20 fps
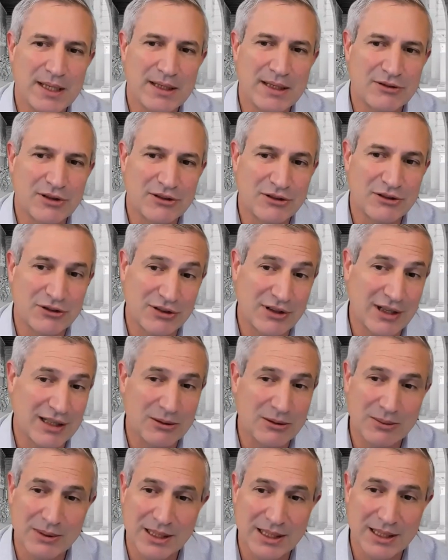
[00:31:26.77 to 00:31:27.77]
It's
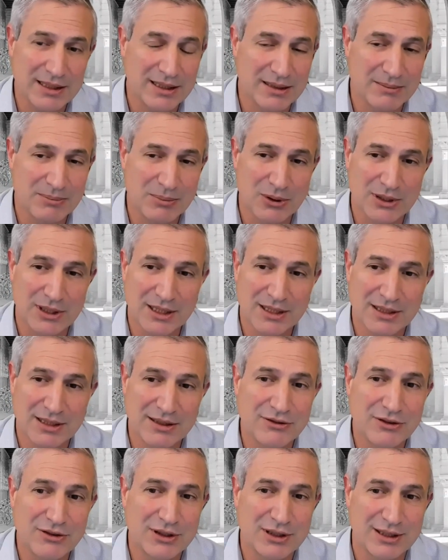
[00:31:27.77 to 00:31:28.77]
accelerating
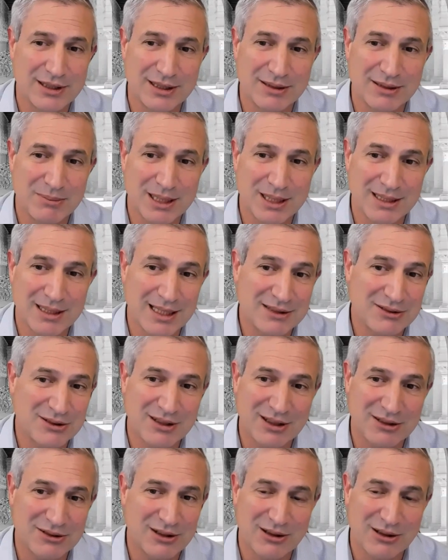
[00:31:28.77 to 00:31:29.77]
productivity, but as
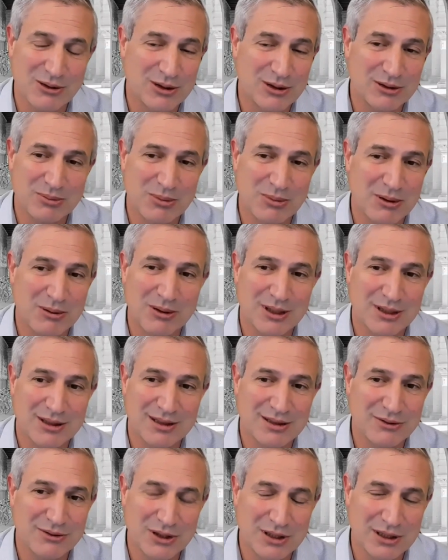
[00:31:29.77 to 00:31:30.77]
it accelerates
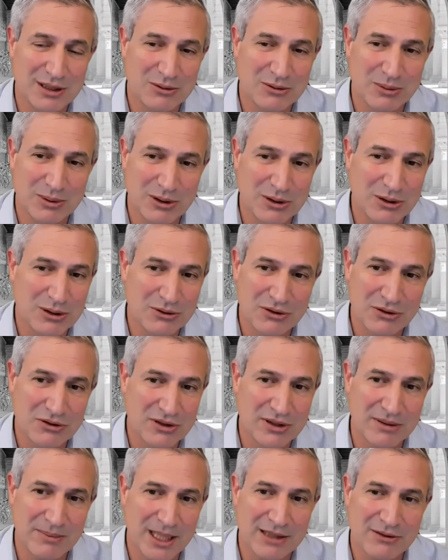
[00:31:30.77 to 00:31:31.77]
productivity, it
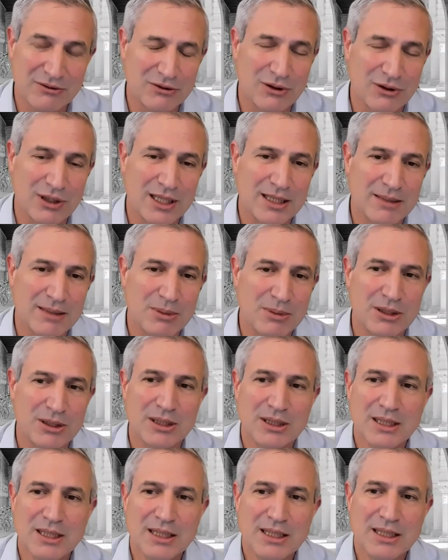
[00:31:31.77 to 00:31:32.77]
reduces demand for
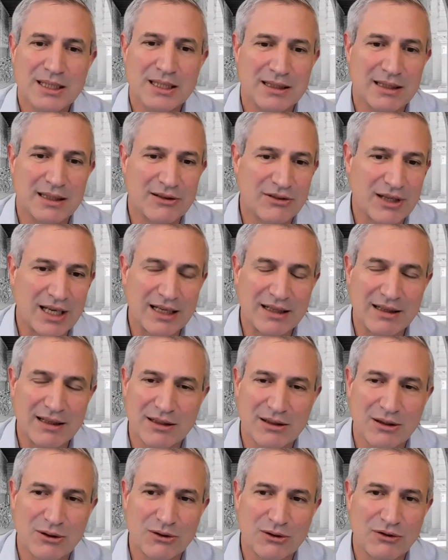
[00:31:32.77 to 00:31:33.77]
labor in
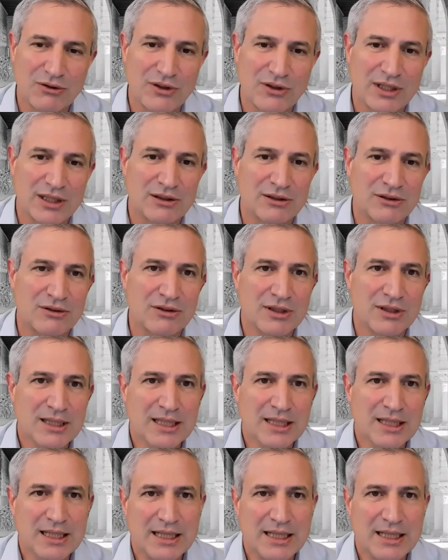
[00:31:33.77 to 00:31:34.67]
exactly those fields.